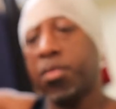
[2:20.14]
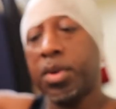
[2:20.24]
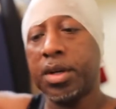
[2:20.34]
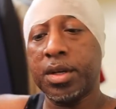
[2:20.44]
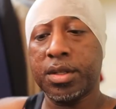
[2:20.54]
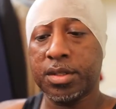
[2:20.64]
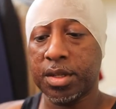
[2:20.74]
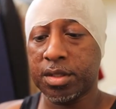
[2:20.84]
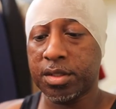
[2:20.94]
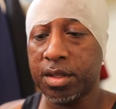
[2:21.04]
but
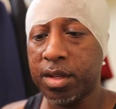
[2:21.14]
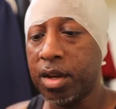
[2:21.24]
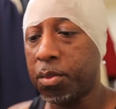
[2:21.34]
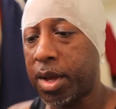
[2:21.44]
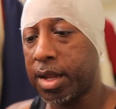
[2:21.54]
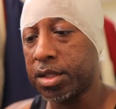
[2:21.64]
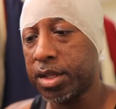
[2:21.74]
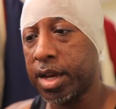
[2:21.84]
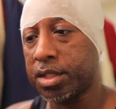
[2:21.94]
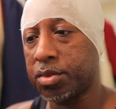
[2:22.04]
it's nail polish
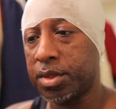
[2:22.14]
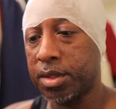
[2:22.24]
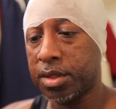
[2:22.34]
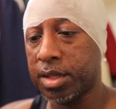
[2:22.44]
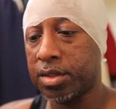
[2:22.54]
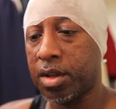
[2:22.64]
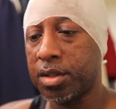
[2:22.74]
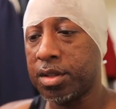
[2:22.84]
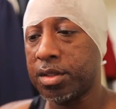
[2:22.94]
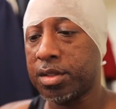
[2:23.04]
actually. That's all it
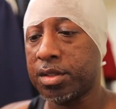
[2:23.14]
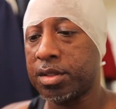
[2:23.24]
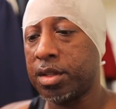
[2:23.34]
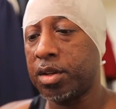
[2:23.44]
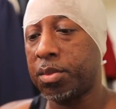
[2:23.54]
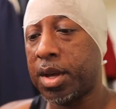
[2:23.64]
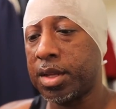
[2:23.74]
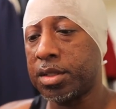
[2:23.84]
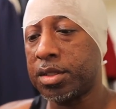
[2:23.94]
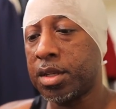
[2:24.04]
is nail
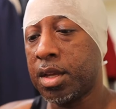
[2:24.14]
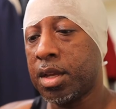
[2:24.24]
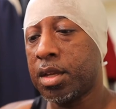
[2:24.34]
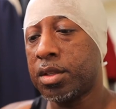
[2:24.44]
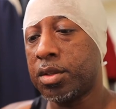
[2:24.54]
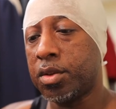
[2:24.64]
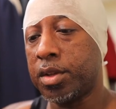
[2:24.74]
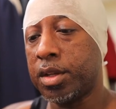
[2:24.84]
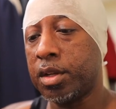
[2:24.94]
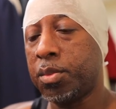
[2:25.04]
polish. So the
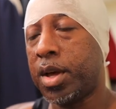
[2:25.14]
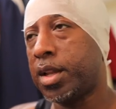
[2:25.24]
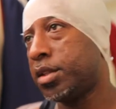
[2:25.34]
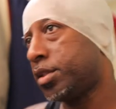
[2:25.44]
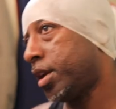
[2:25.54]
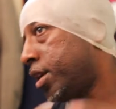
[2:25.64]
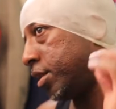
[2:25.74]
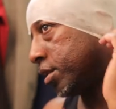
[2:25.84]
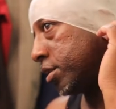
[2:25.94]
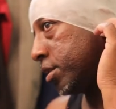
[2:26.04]
nail polish and
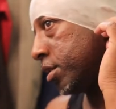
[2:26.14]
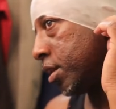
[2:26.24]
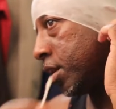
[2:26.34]
this